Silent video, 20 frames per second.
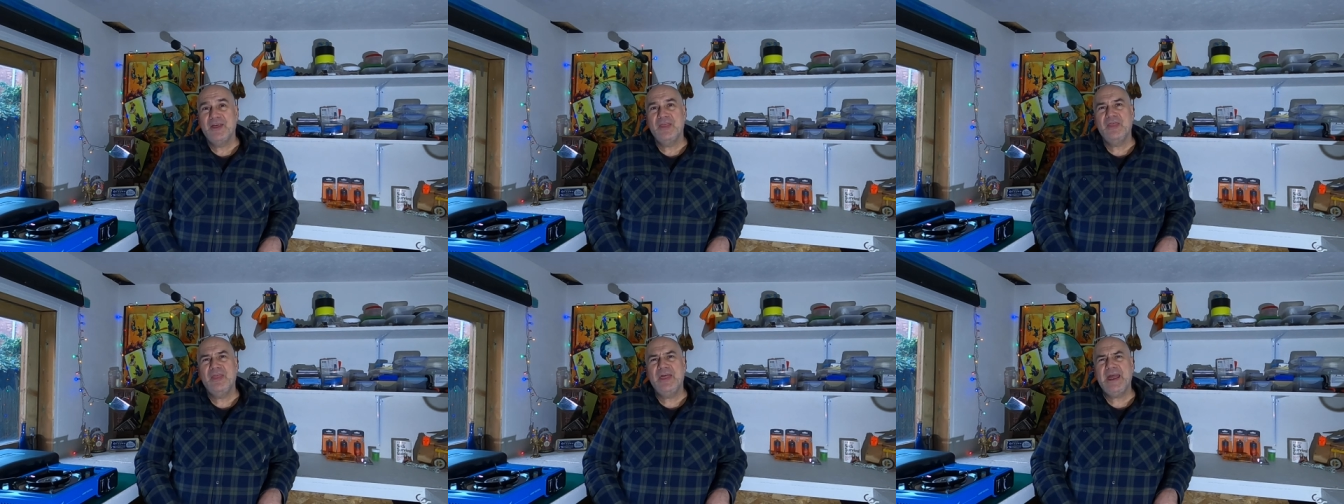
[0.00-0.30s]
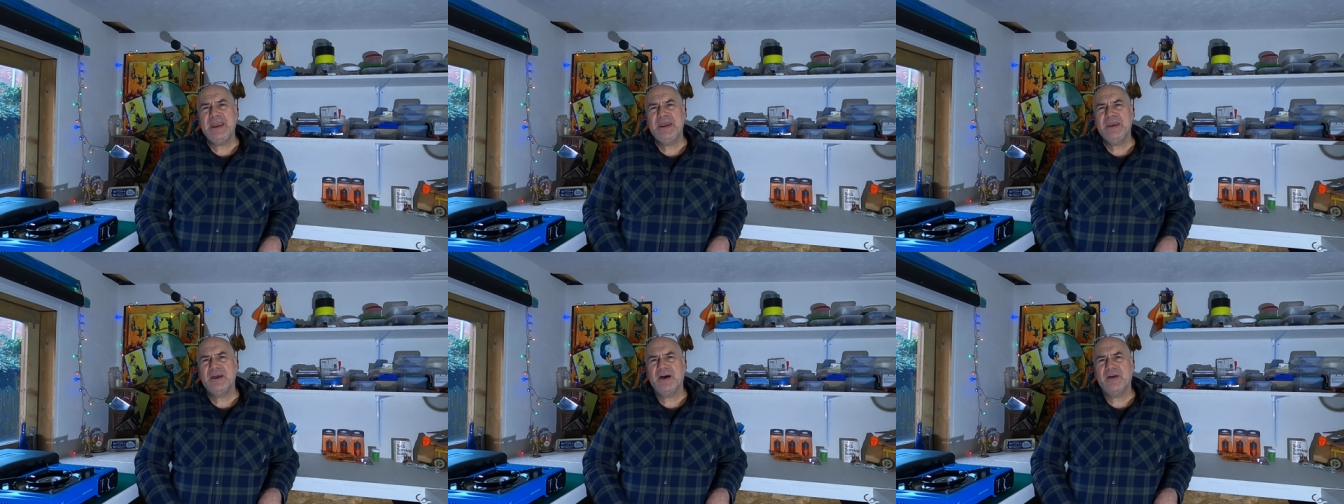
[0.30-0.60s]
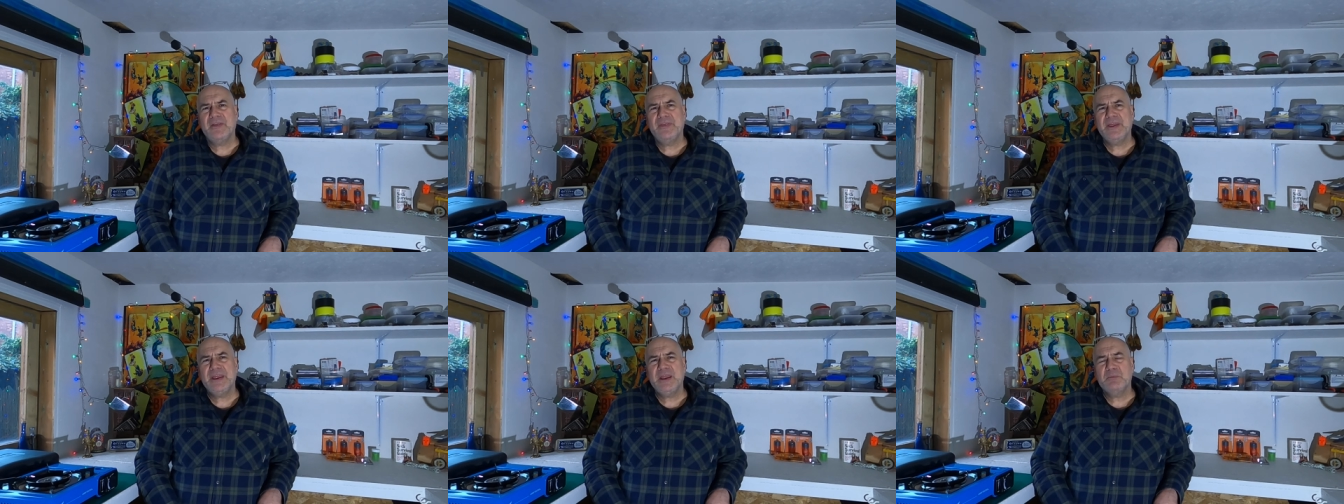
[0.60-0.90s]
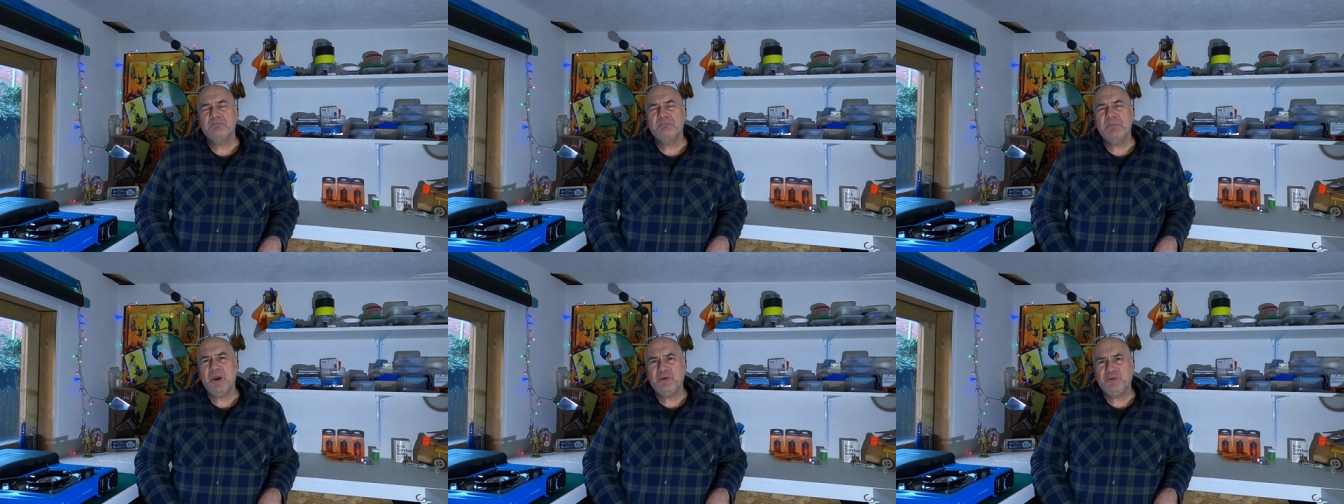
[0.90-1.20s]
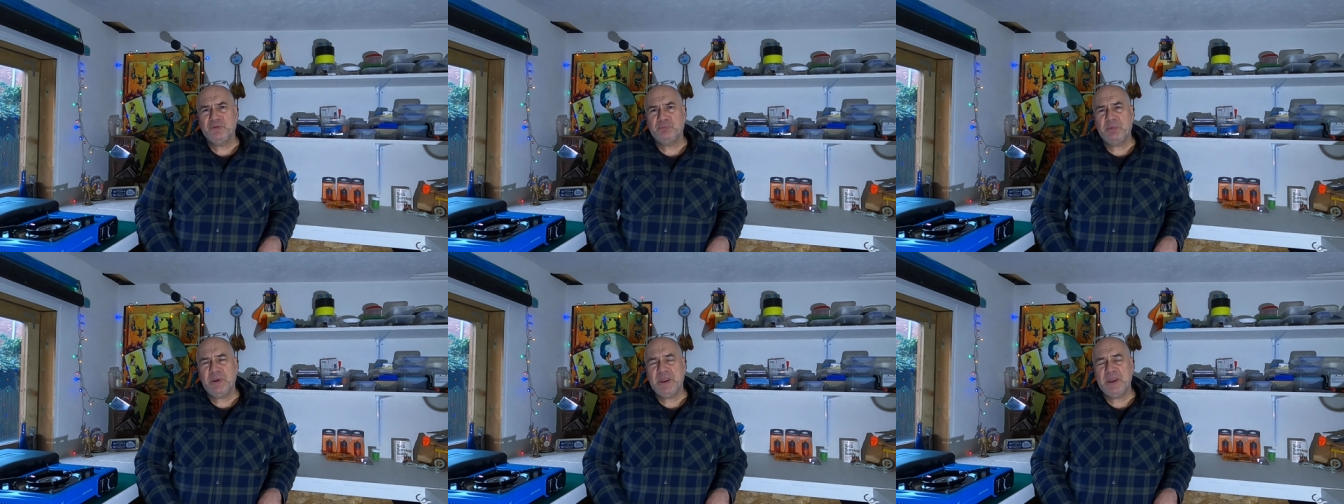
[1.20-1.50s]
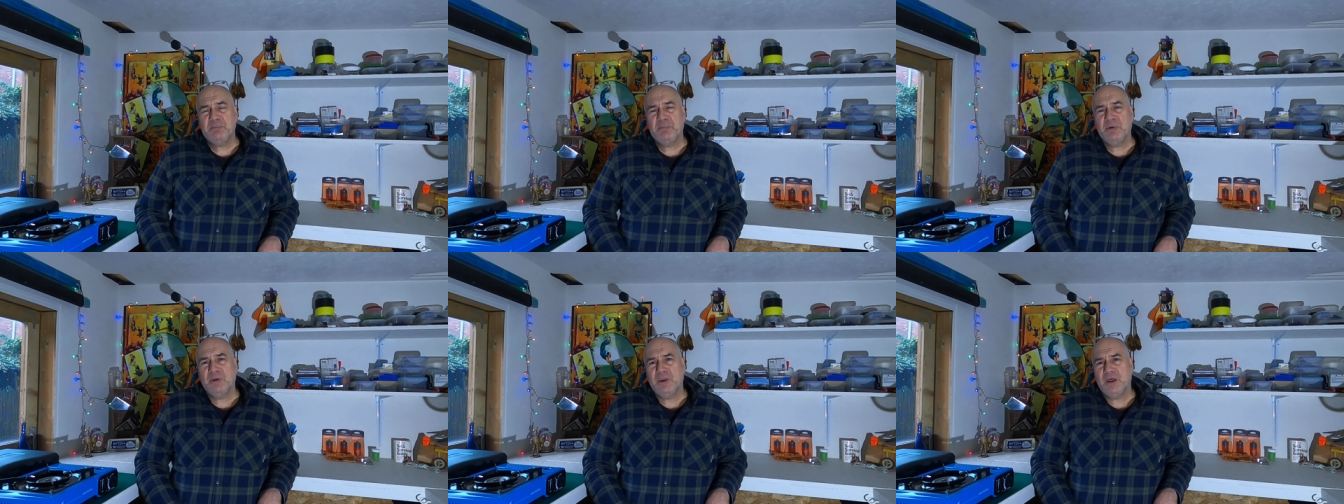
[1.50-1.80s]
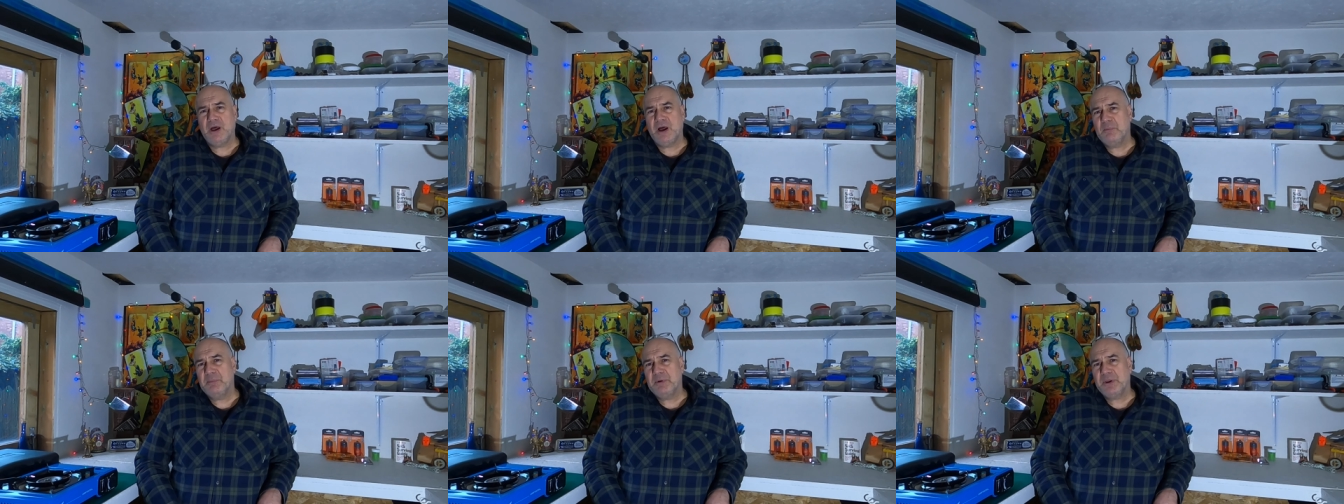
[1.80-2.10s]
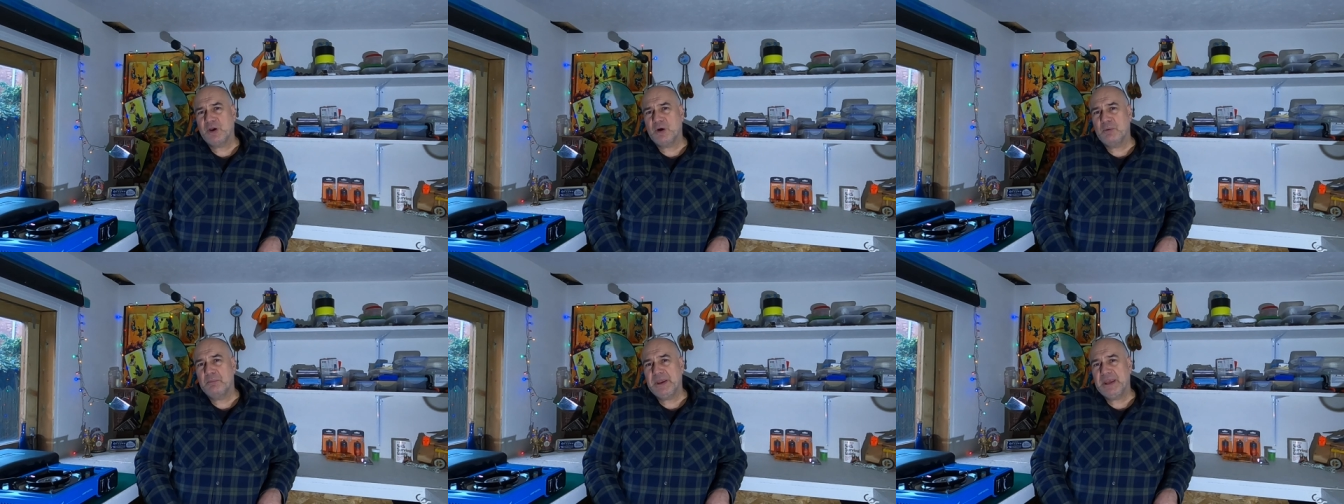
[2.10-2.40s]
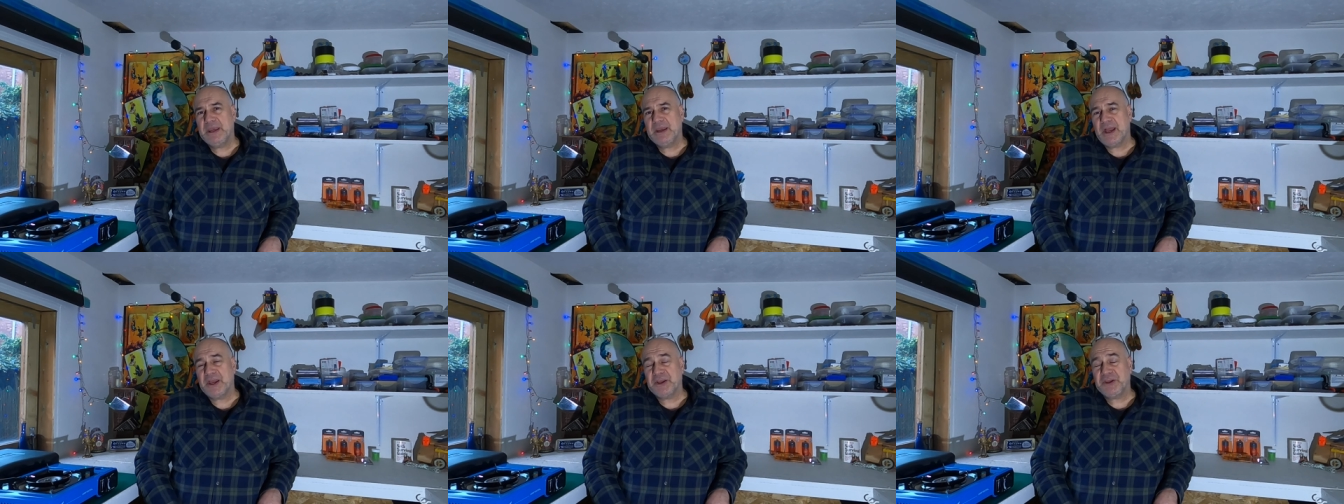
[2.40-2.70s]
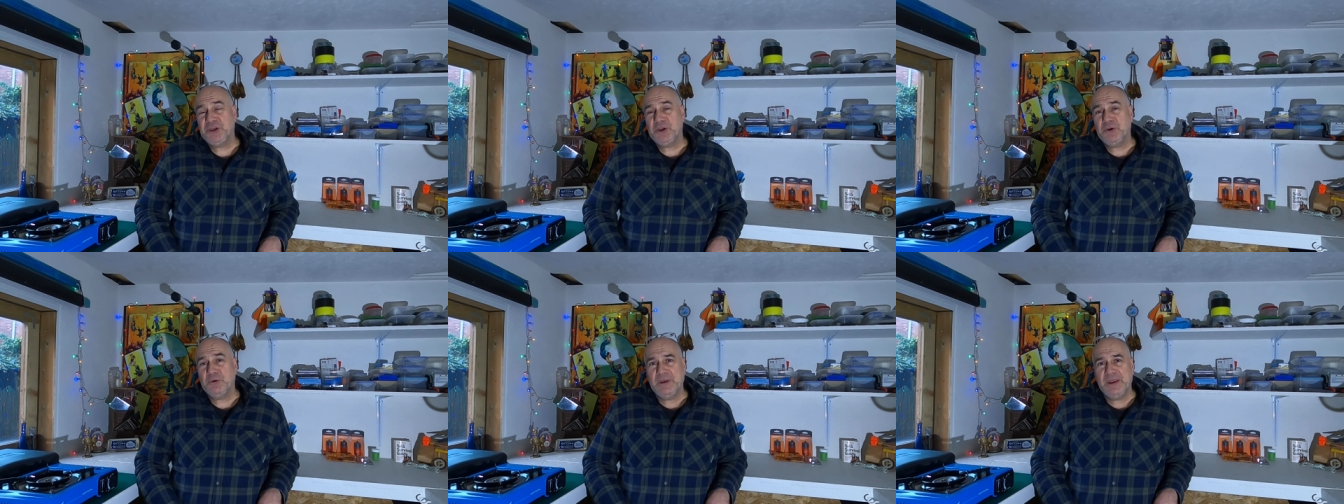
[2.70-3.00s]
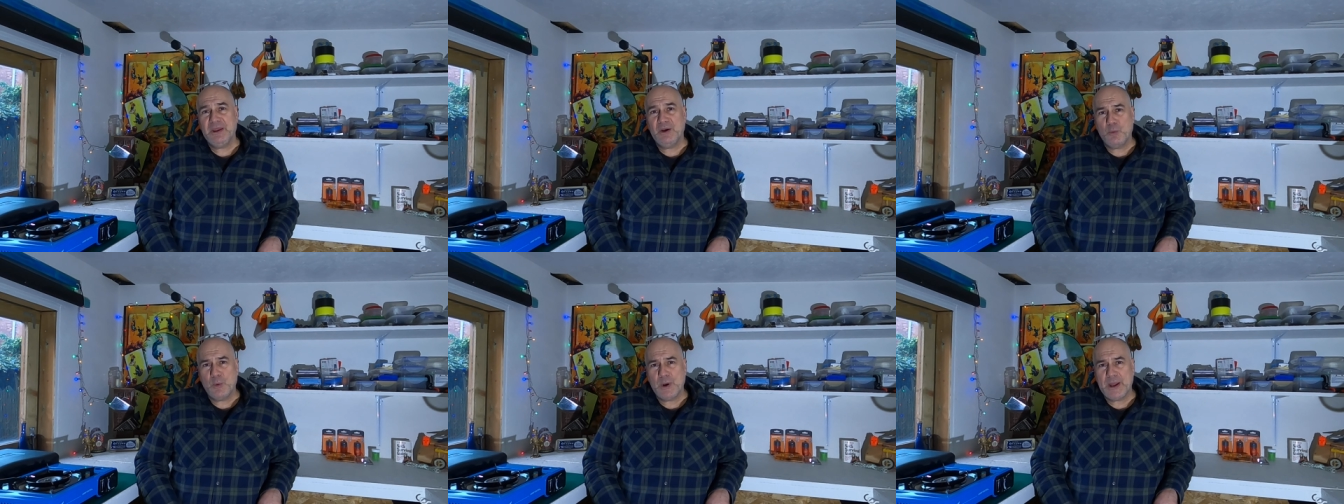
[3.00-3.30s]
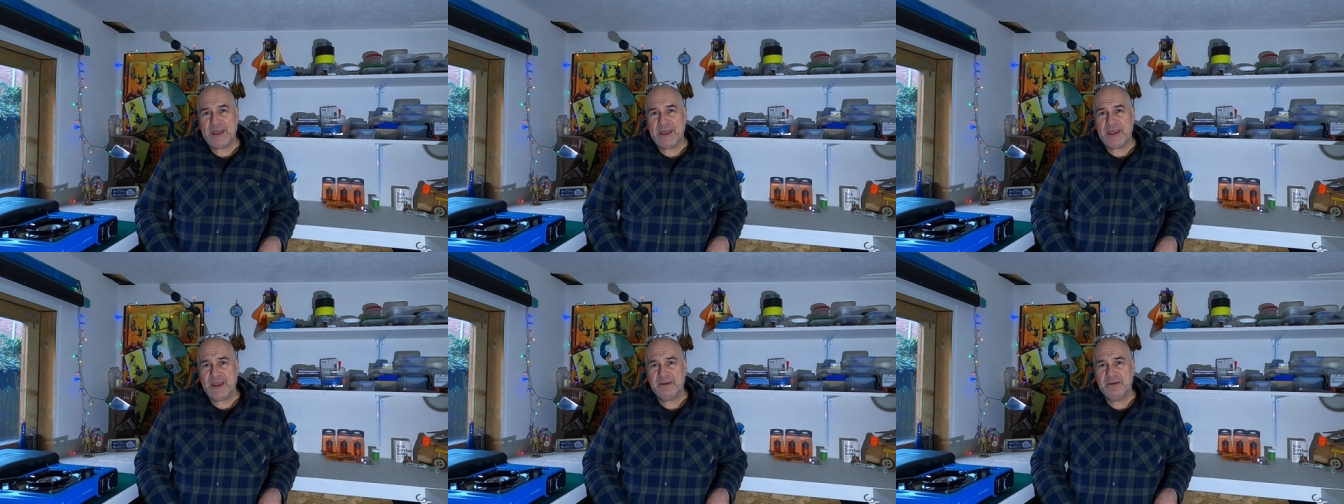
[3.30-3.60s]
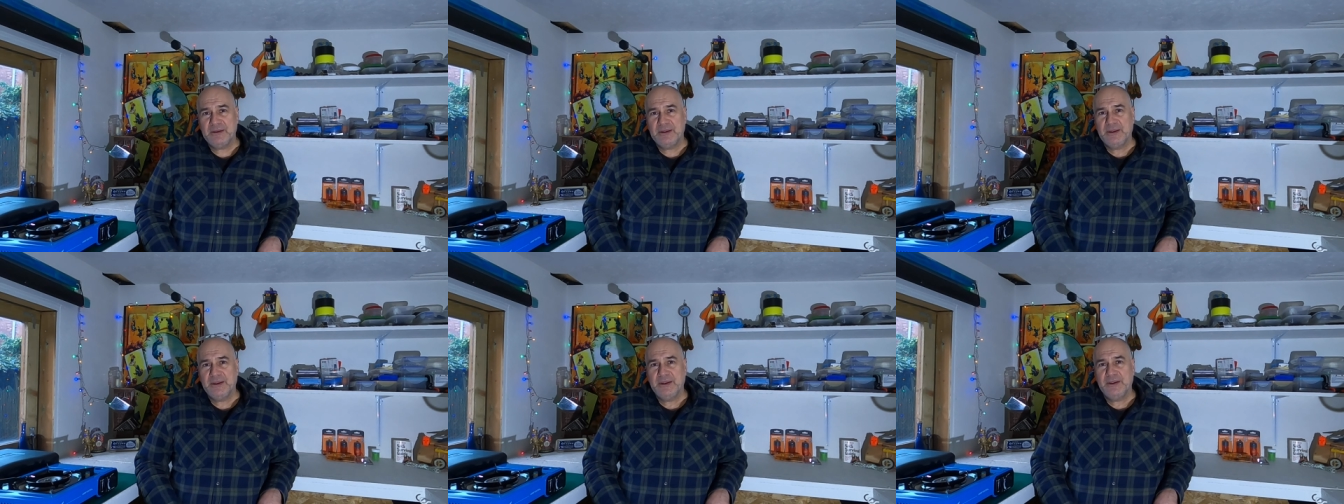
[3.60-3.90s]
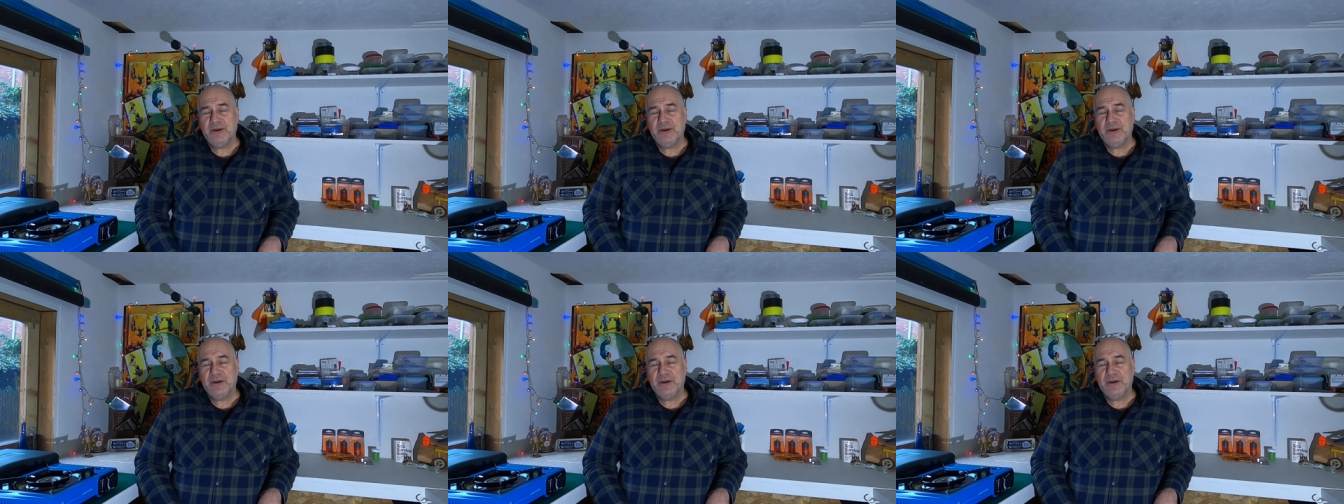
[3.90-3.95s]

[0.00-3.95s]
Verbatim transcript: then I think most people are becoming acutely aware